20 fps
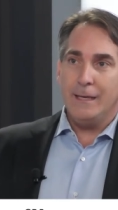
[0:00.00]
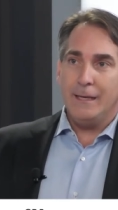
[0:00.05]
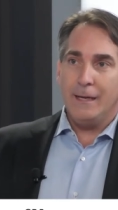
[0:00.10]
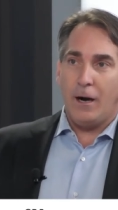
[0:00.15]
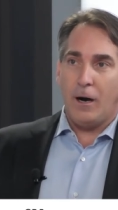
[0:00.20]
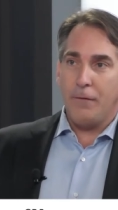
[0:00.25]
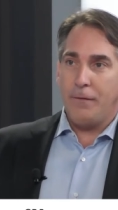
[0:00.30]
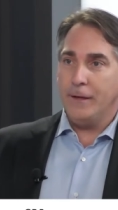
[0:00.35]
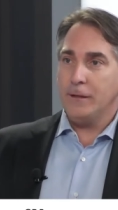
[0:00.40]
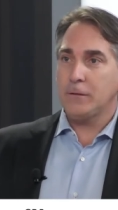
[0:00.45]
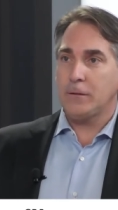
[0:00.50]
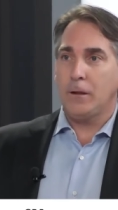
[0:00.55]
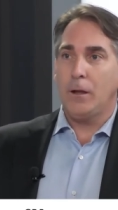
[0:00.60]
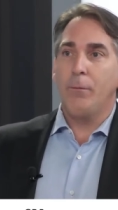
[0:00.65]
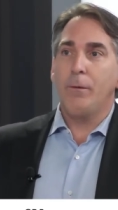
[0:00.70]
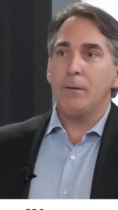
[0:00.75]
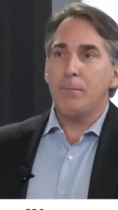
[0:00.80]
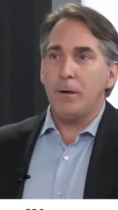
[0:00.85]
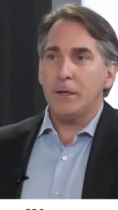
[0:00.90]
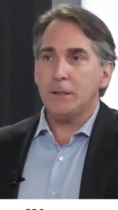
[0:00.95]
are things
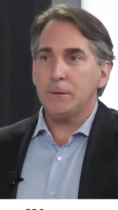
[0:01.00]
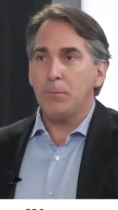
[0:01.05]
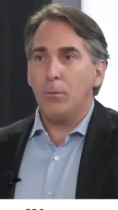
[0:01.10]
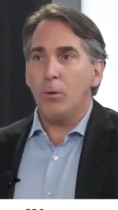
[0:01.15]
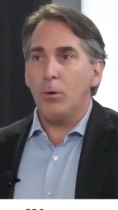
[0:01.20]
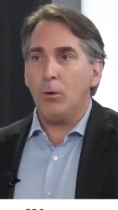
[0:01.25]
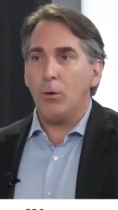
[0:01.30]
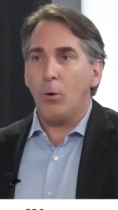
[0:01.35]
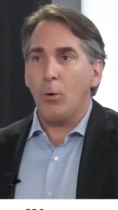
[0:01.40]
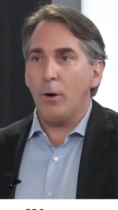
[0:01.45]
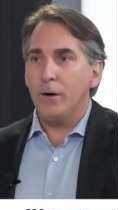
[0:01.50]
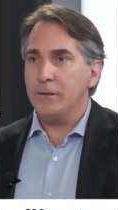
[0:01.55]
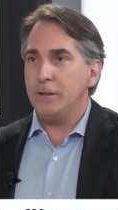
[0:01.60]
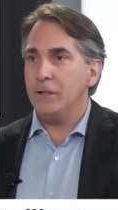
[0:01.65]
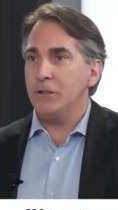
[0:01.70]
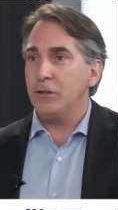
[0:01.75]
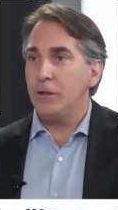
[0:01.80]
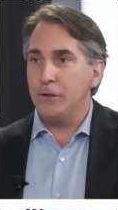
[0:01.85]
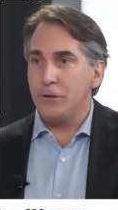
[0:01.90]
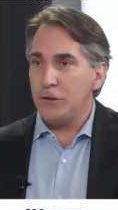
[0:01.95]
slowing much more, or is
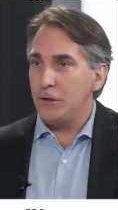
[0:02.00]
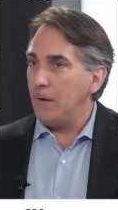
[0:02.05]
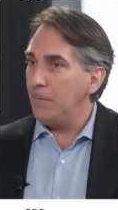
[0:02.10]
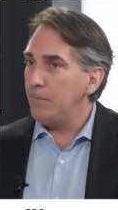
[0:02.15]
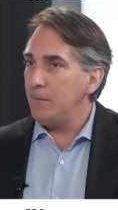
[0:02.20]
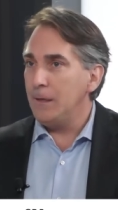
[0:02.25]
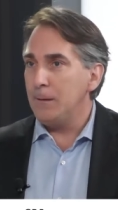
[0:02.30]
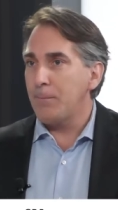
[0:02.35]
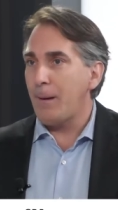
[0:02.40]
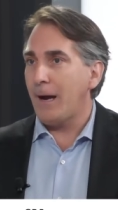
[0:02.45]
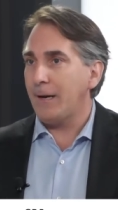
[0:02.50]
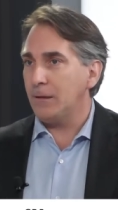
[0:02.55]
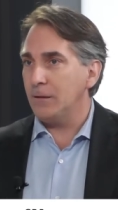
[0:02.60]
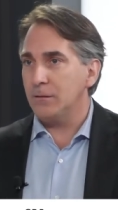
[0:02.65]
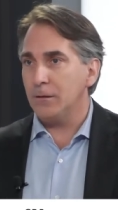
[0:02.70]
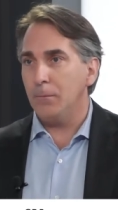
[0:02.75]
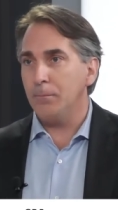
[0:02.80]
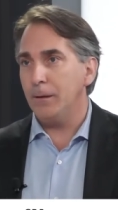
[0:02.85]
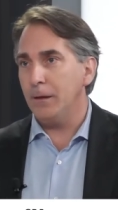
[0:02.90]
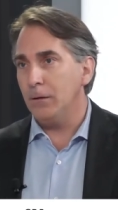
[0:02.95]
it just shifting back to
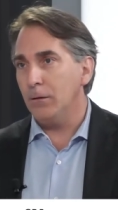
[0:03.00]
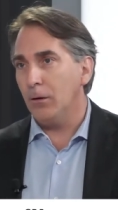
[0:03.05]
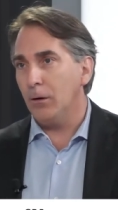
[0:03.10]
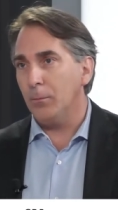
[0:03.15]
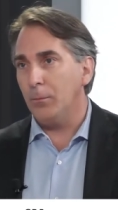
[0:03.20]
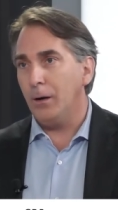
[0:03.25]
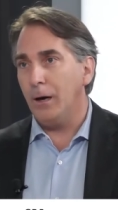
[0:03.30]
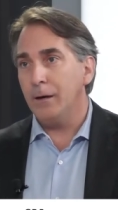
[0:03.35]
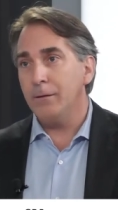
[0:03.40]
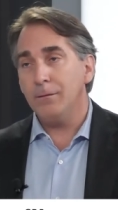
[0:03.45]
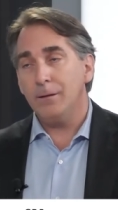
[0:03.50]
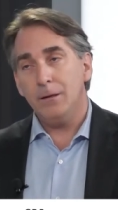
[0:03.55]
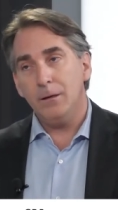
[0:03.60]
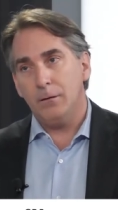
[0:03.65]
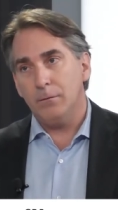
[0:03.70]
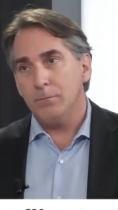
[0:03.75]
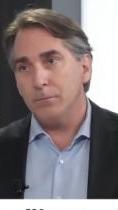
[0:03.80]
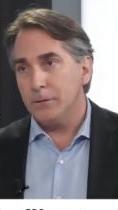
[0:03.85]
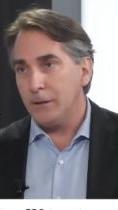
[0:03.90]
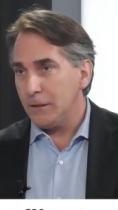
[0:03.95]
something normal? And you
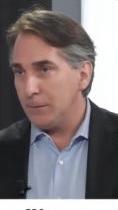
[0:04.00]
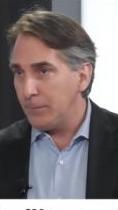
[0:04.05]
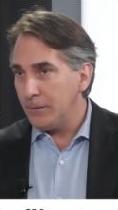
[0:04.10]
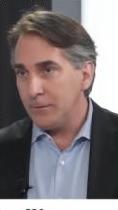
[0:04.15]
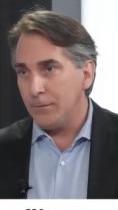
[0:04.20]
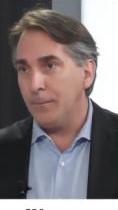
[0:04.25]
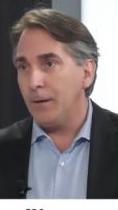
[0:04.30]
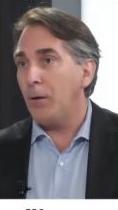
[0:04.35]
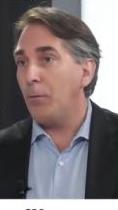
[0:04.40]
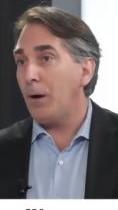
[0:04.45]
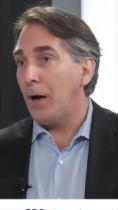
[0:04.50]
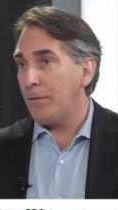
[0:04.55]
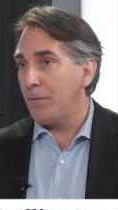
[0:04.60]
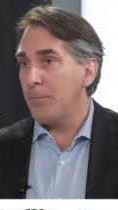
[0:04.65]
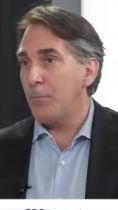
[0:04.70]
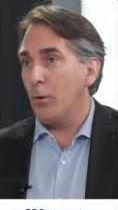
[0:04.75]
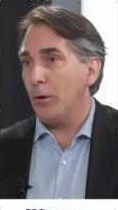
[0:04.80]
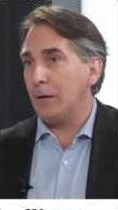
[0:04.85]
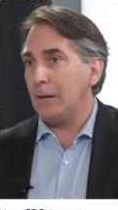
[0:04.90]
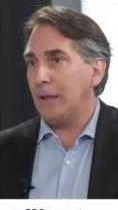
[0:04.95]
know, six months from now we'll have
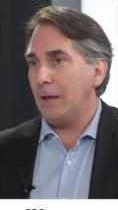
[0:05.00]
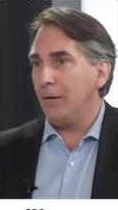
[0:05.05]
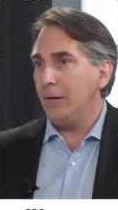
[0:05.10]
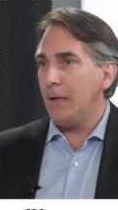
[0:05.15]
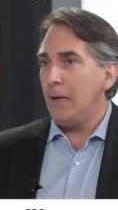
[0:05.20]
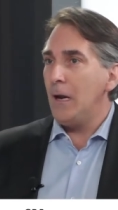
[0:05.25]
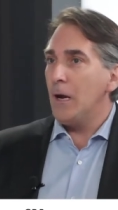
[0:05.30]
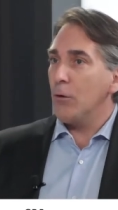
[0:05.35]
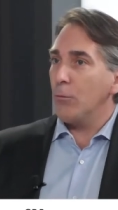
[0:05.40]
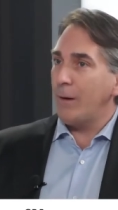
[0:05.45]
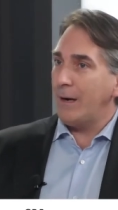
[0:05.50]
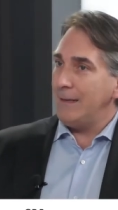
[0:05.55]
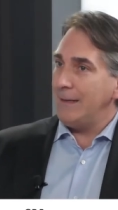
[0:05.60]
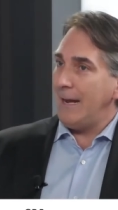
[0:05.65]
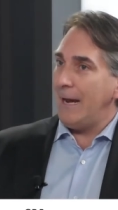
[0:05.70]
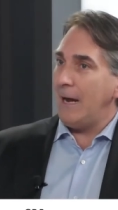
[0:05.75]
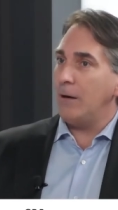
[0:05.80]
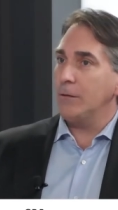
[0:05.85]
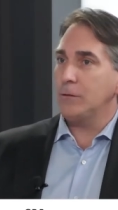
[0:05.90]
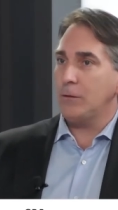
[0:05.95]
more clarity. Of right course.
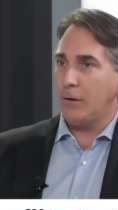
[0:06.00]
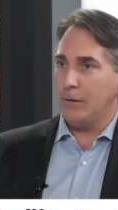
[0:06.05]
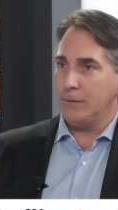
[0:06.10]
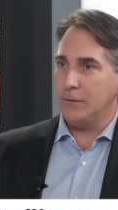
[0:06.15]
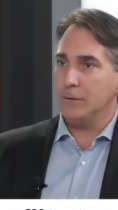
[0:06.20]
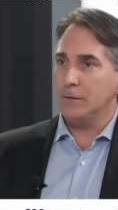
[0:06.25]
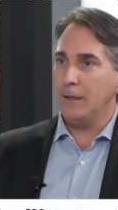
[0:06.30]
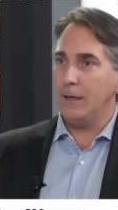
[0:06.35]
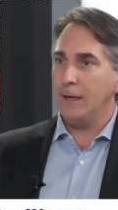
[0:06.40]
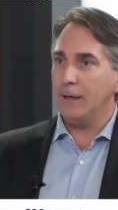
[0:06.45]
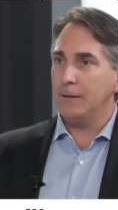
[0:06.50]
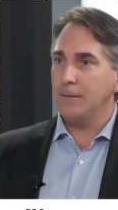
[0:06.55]
now, it's hard to say. Where's